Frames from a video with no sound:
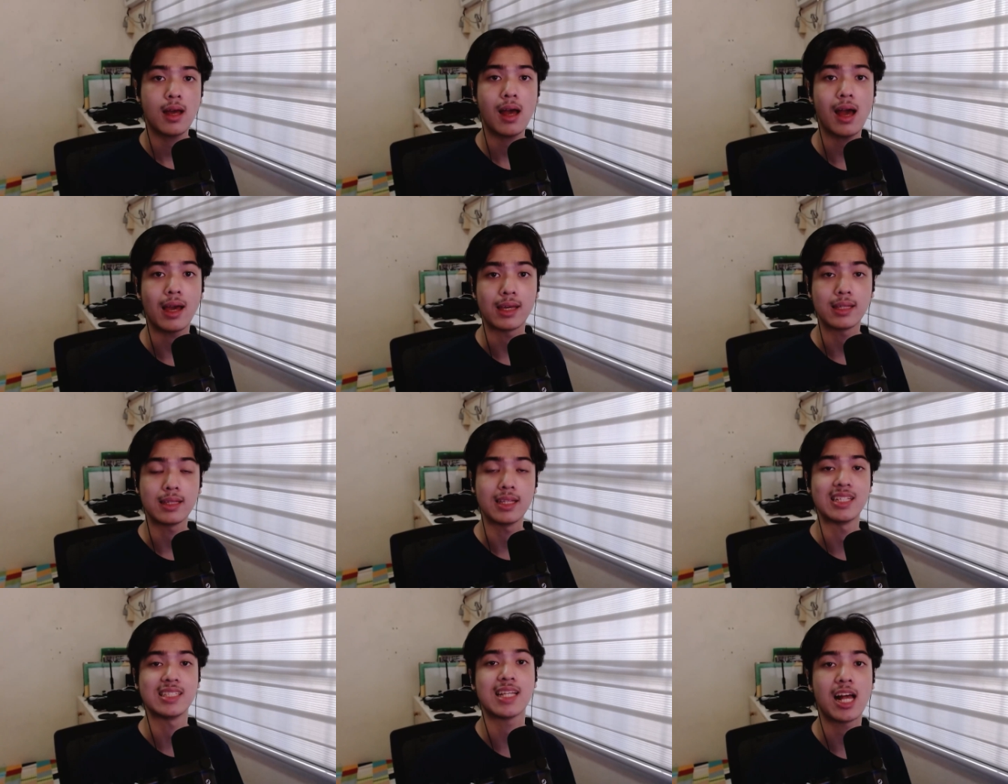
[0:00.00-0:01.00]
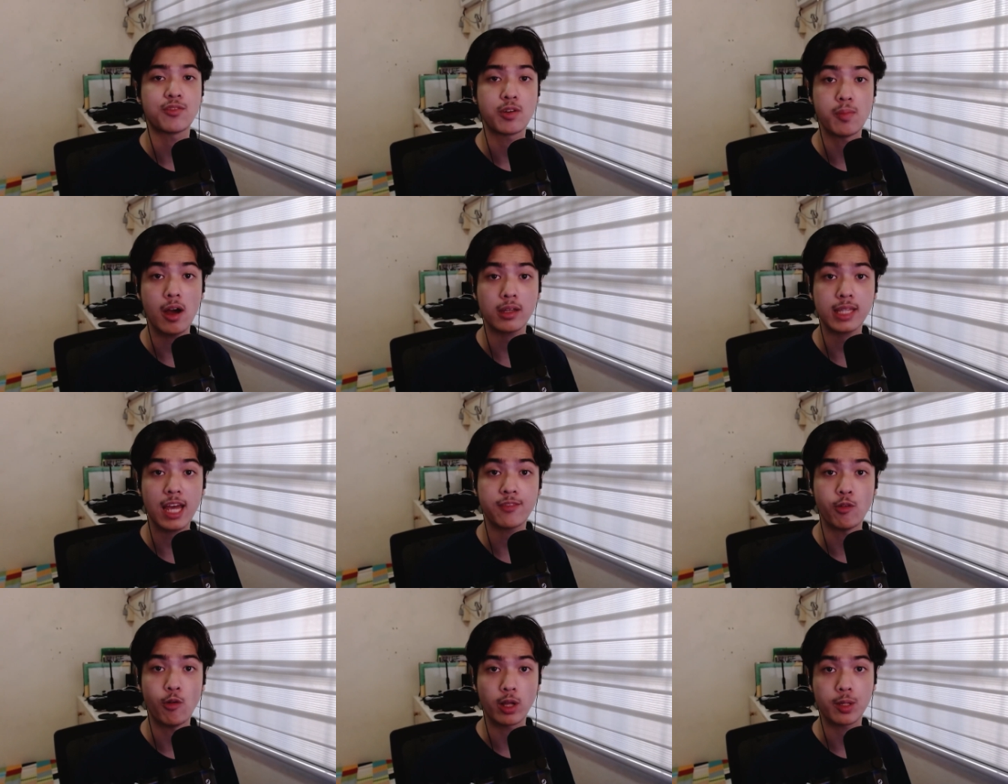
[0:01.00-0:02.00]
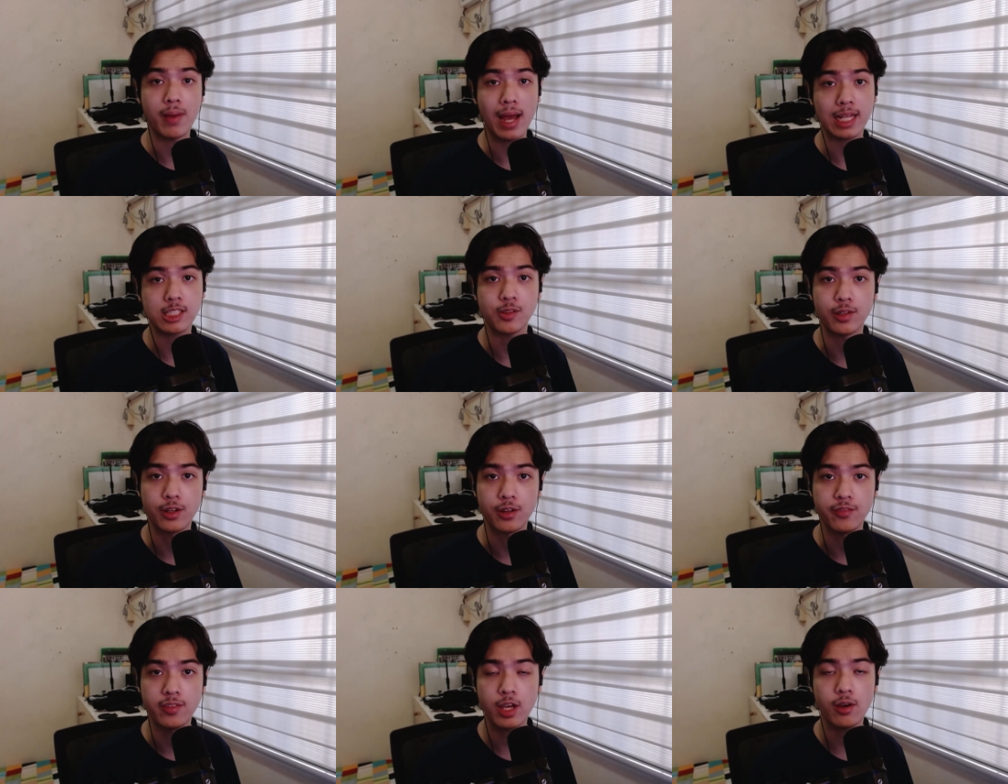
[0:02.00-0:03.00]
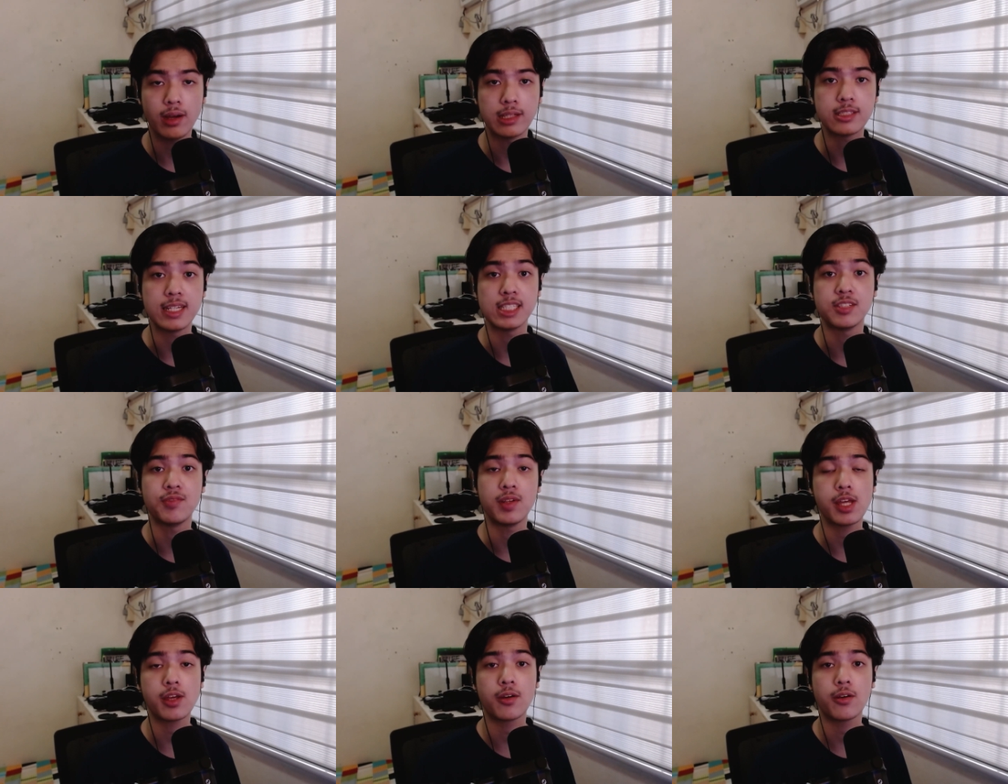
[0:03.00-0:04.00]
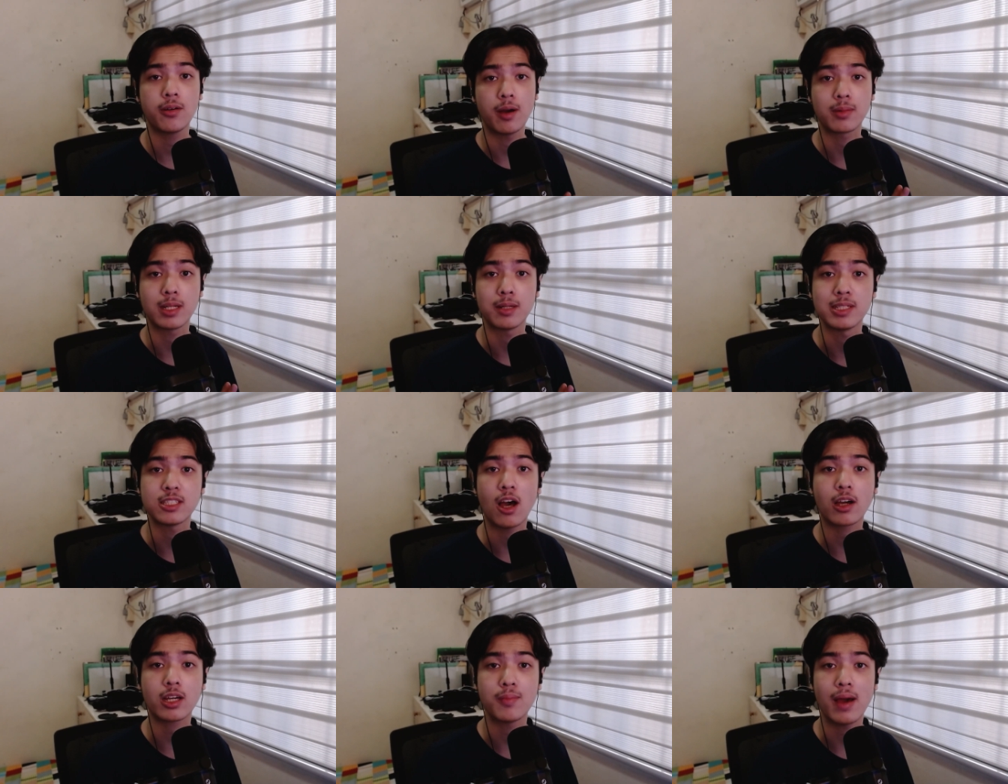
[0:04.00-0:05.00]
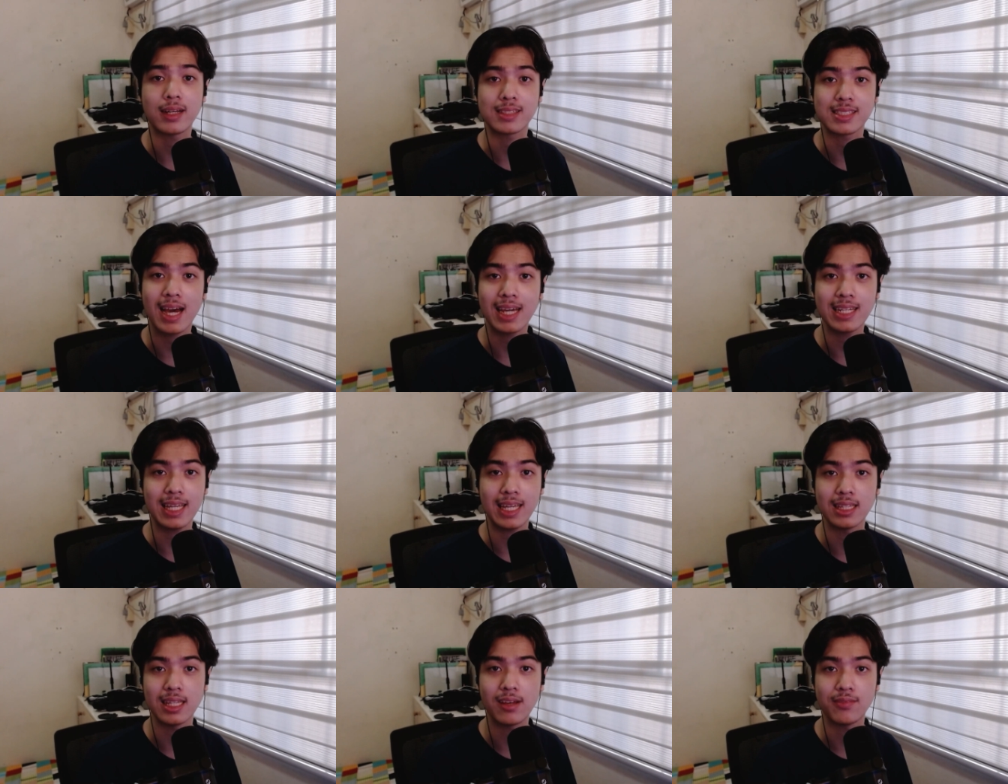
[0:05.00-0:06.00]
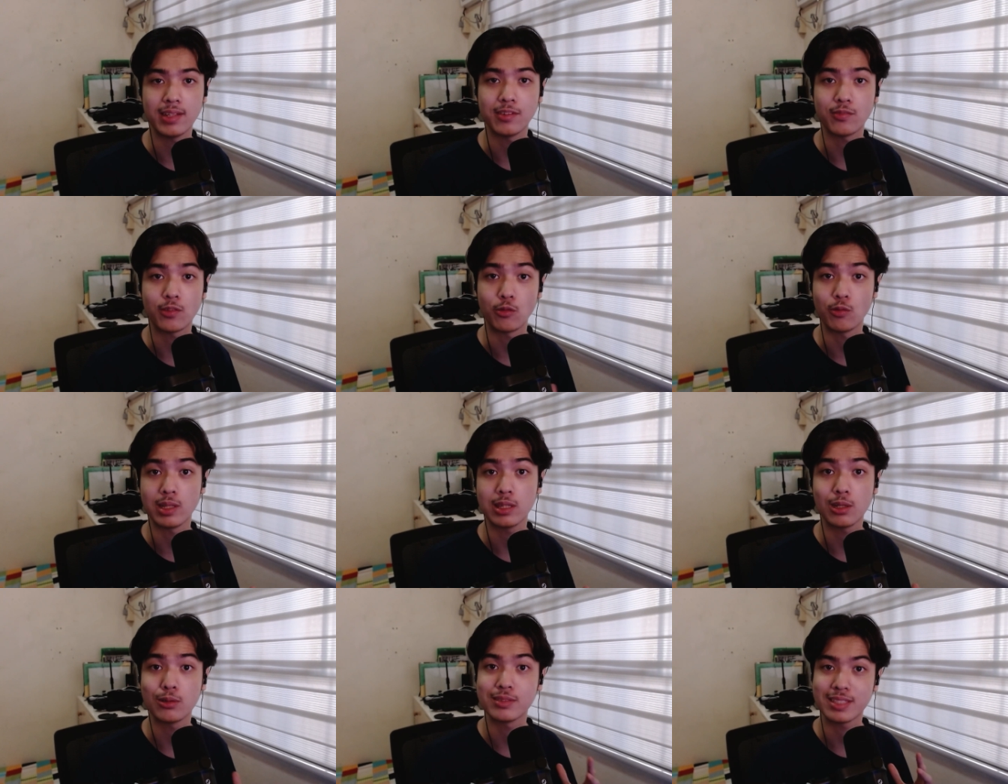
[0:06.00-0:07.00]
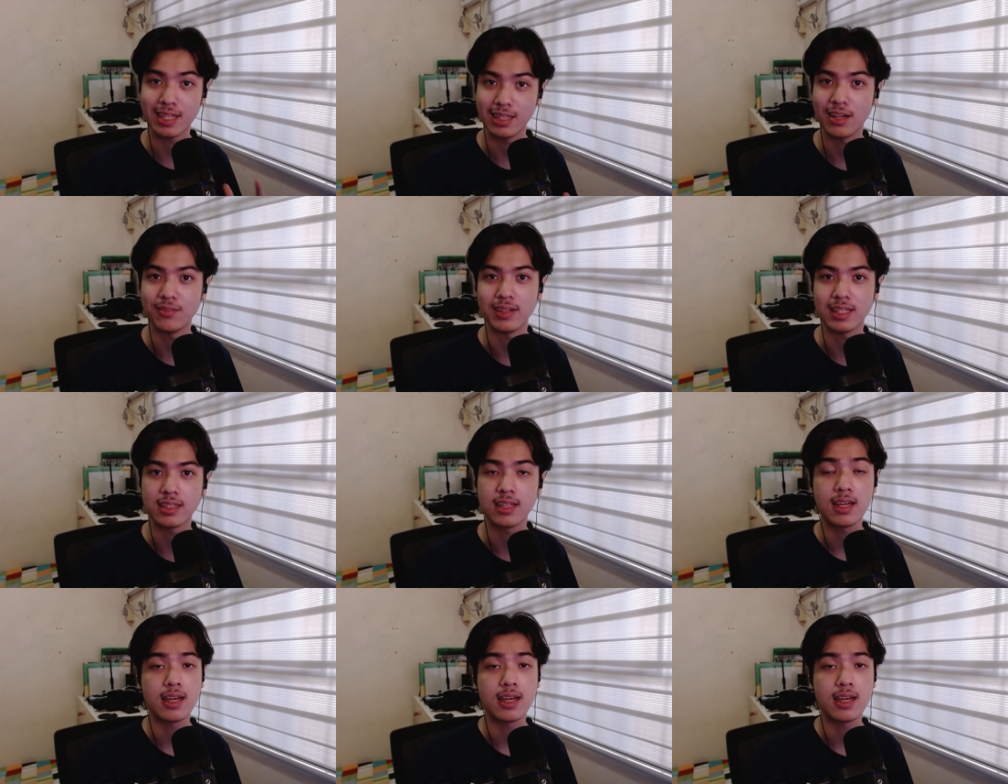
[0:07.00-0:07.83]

Hi, this is Alan from Hawkdive and welcome back to another video. In today's video, I'm going to be talking about Tiny 11 for Windows 11.